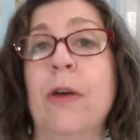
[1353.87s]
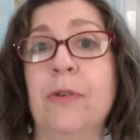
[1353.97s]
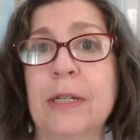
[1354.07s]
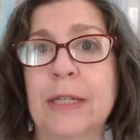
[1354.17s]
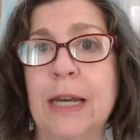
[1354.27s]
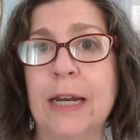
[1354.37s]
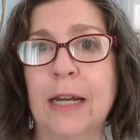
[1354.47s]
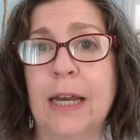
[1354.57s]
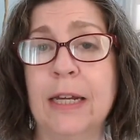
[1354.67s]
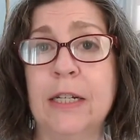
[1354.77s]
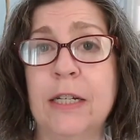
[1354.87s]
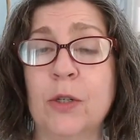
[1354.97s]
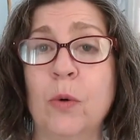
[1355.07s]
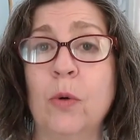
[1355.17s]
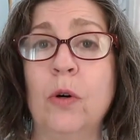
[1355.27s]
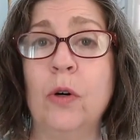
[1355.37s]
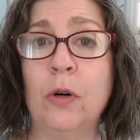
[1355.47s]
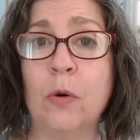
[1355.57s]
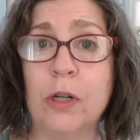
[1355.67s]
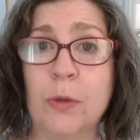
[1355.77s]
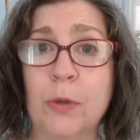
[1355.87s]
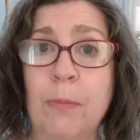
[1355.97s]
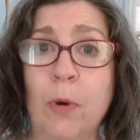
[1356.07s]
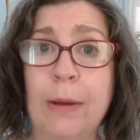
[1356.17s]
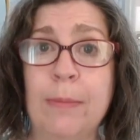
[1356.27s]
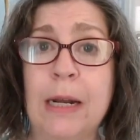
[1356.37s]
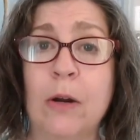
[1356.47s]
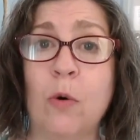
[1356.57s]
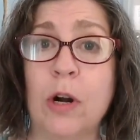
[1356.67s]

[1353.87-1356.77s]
whether it's getting a kid to school or to an appointment